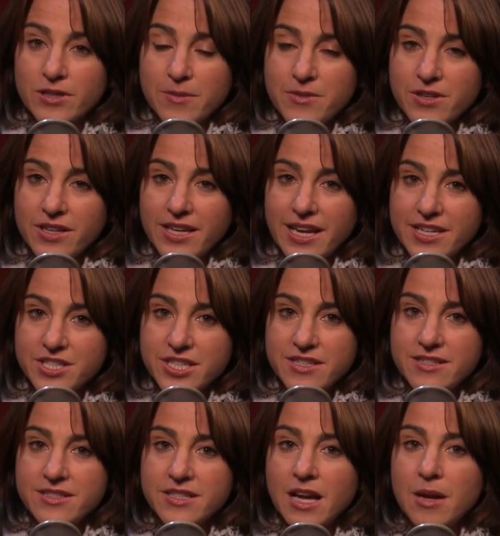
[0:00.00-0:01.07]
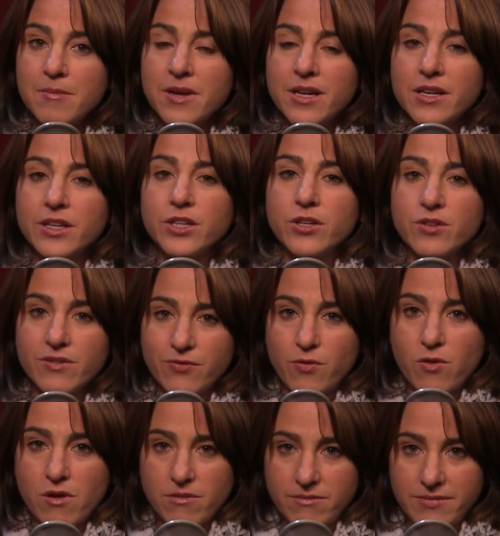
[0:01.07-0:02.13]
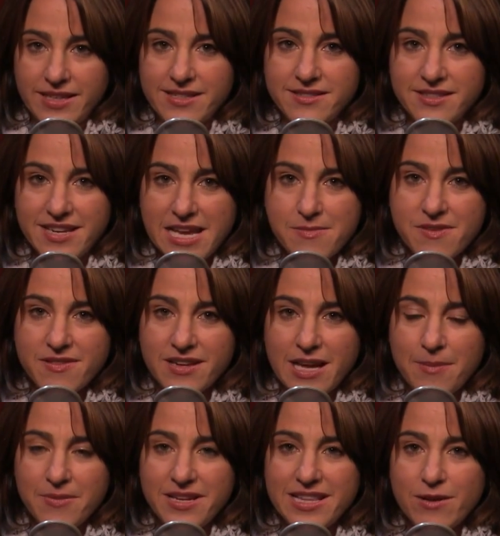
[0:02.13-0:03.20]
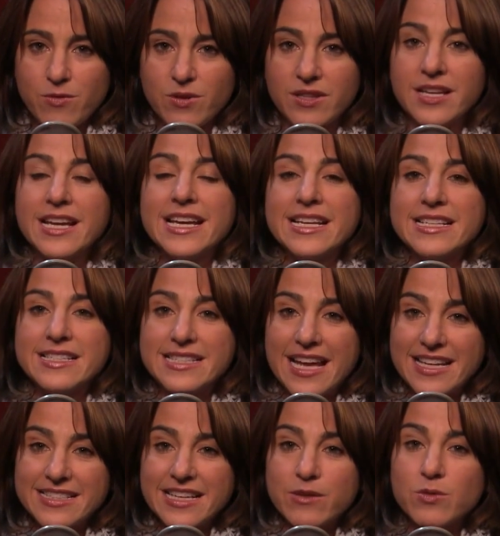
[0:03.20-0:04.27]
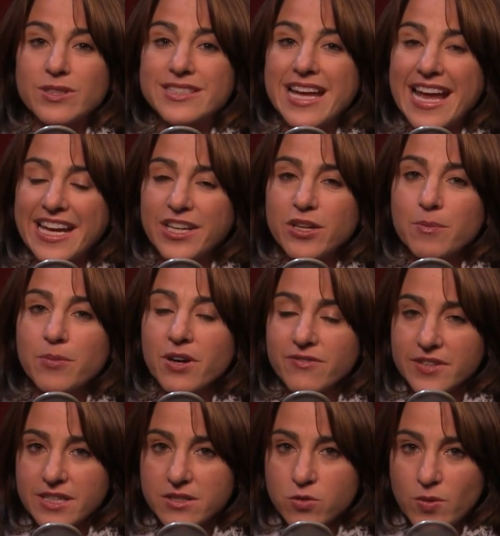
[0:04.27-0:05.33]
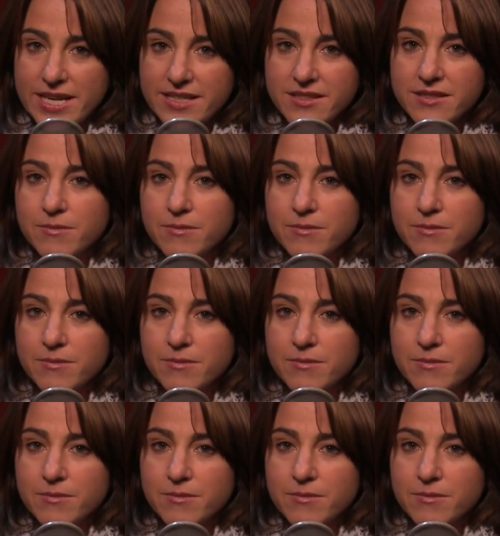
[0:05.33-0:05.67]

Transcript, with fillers: communication, Dumb Cuneiform is the name of the company that will says it will take your perfect tweet,